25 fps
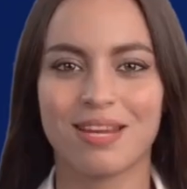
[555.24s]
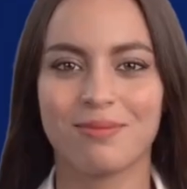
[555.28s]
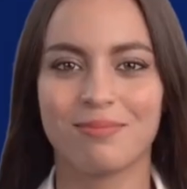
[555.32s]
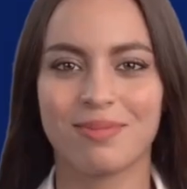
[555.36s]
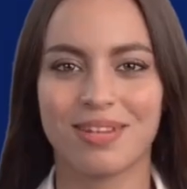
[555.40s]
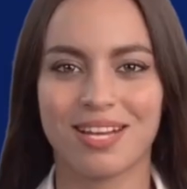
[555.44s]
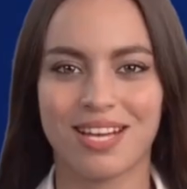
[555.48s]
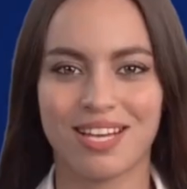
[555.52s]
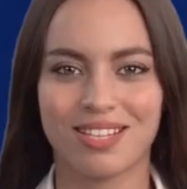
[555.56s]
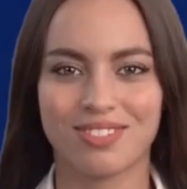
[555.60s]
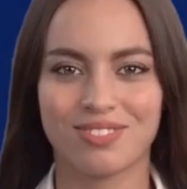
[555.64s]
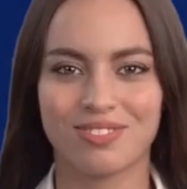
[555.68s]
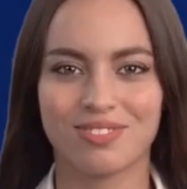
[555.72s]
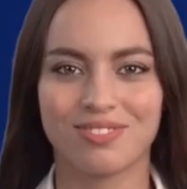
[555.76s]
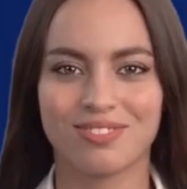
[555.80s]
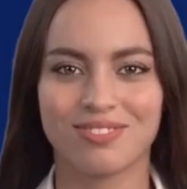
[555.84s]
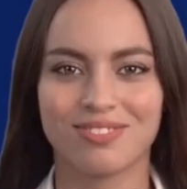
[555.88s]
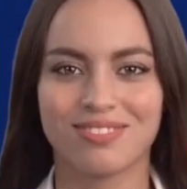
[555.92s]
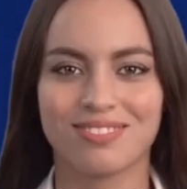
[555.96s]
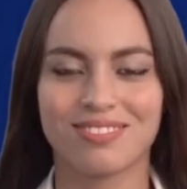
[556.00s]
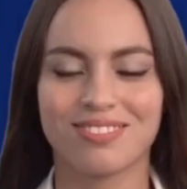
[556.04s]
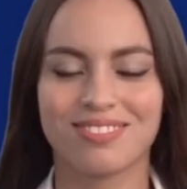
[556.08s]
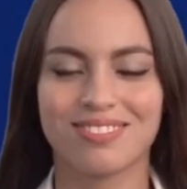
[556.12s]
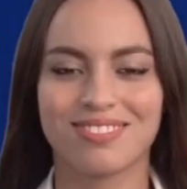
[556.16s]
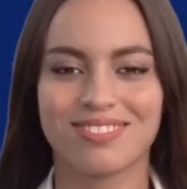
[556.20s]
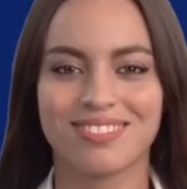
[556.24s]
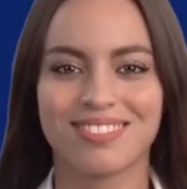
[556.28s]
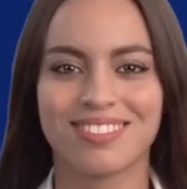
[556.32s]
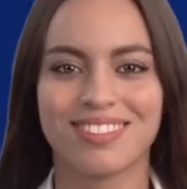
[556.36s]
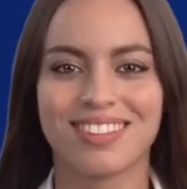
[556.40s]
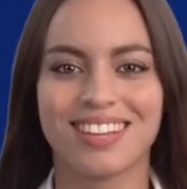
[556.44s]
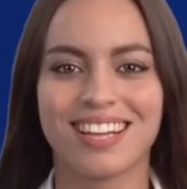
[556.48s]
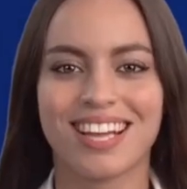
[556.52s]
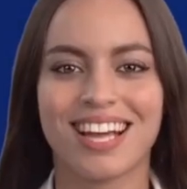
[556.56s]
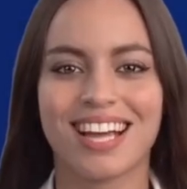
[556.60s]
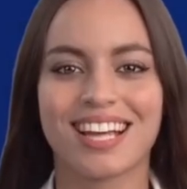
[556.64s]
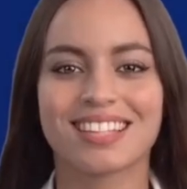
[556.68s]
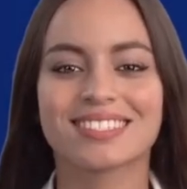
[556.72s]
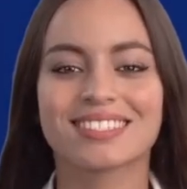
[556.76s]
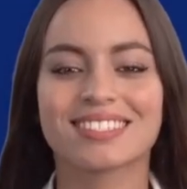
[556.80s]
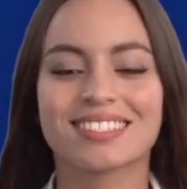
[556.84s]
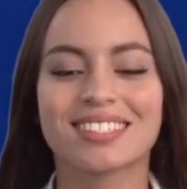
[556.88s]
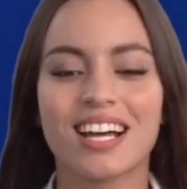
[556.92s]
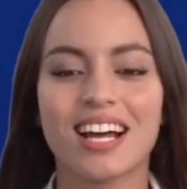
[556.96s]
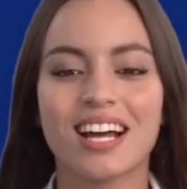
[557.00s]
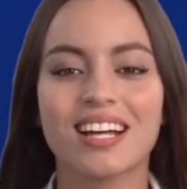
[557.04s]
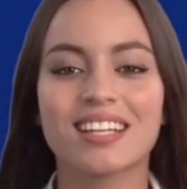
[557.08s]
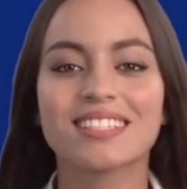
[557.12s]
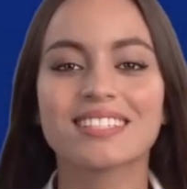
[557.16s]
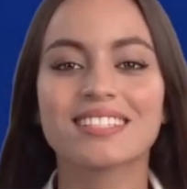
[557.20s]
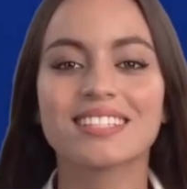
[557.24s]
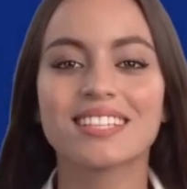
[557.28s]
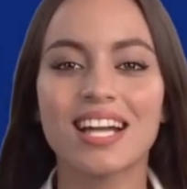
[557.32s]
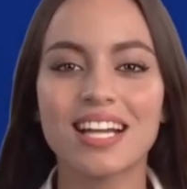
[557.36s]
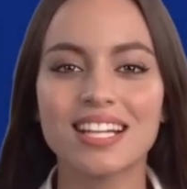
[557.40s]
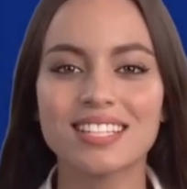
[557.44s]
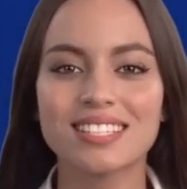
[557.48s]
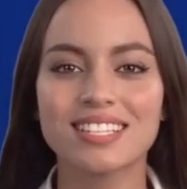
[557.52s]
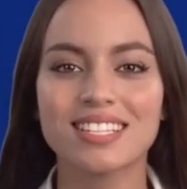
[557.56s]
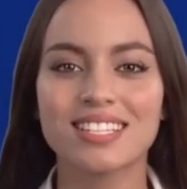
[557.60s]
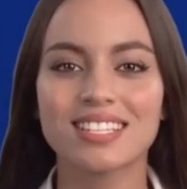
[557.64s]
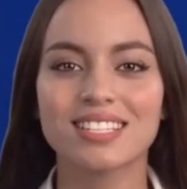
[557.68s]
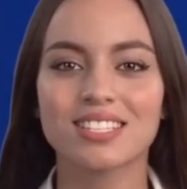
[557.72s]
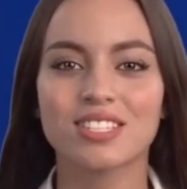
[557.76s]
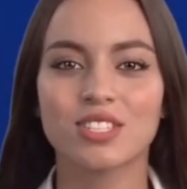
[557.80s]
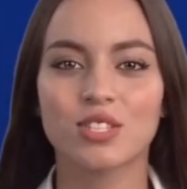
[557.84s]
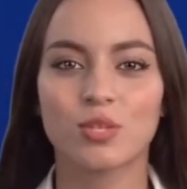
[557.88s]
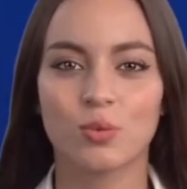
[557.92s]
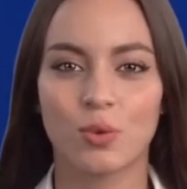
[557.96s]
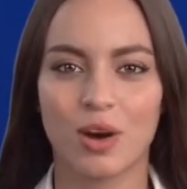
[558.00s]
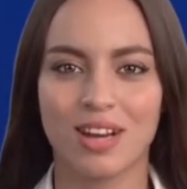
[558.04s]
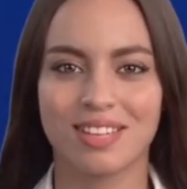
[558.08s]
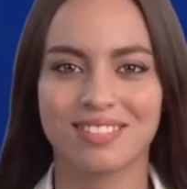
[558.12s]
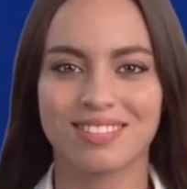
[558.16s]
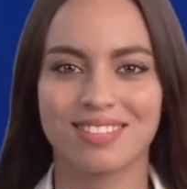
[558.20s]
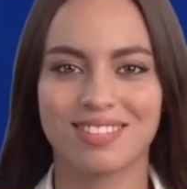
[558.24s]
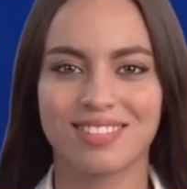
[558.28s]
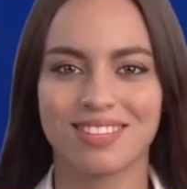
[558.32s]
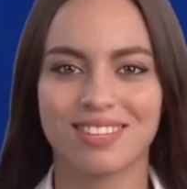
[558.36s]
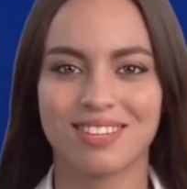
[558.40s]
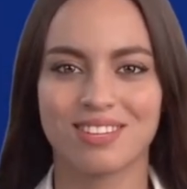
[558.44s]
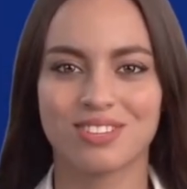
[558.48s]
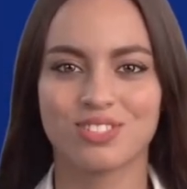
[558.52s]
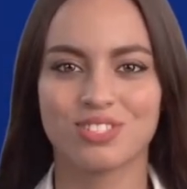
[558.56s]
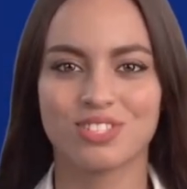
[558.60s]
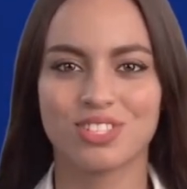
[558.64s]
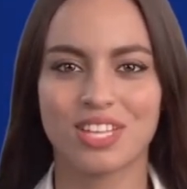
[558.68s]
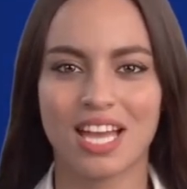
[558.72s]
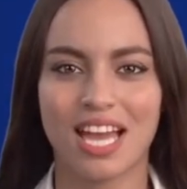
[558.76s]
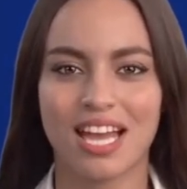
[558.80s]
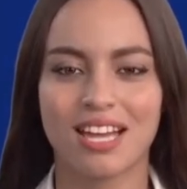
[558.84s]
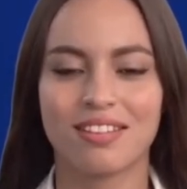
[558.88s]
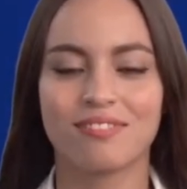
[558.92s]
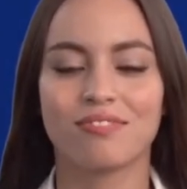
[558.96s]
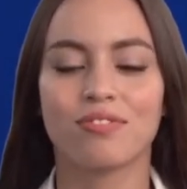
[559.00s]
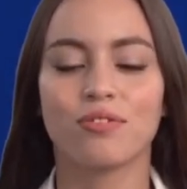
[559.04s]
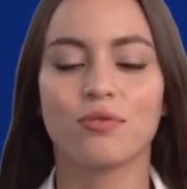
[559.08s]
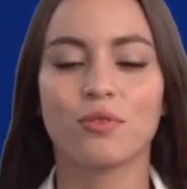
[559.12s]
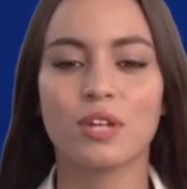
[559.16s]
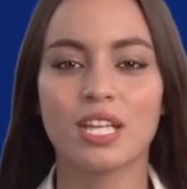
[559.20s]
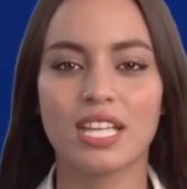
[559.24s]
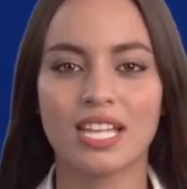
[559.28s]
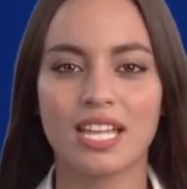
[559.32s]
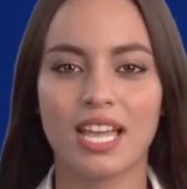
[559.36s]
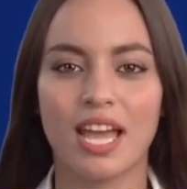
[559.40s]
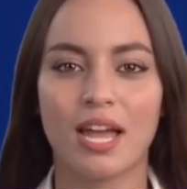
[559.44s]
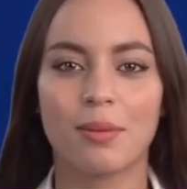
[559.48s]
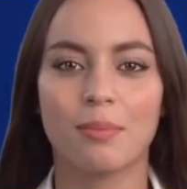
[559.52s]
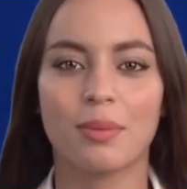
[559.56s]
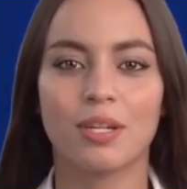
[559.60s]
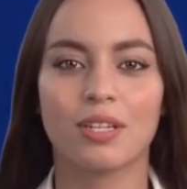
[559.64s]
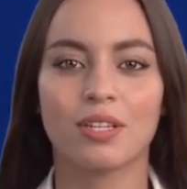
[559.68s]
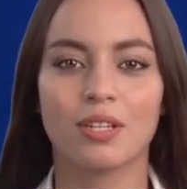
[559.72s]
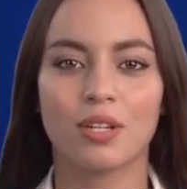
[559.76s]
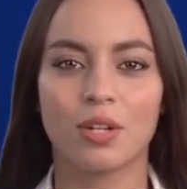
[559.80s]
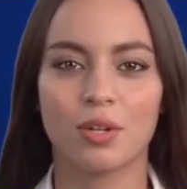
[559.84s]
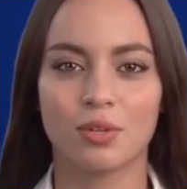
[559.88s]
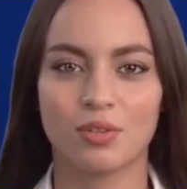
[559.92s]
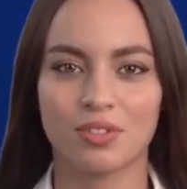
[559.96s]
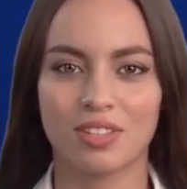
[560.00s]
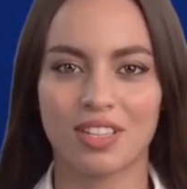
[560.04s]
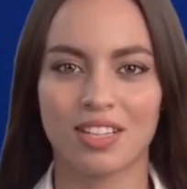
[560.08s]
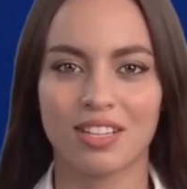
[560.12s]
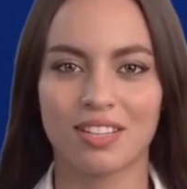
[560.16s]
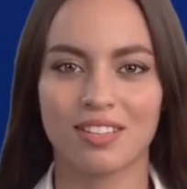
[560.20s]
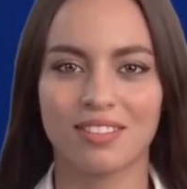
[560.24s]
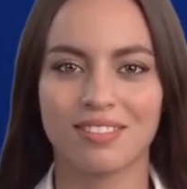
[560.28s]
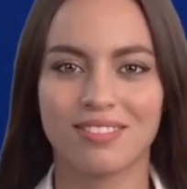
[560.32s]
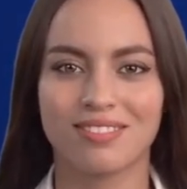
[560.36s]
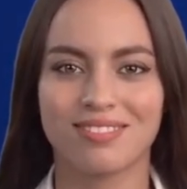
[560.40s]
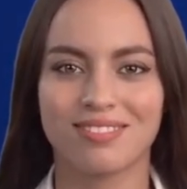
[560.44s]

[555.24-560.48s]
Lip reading: applications, and slides 19 to 20 are shared for recap and closing.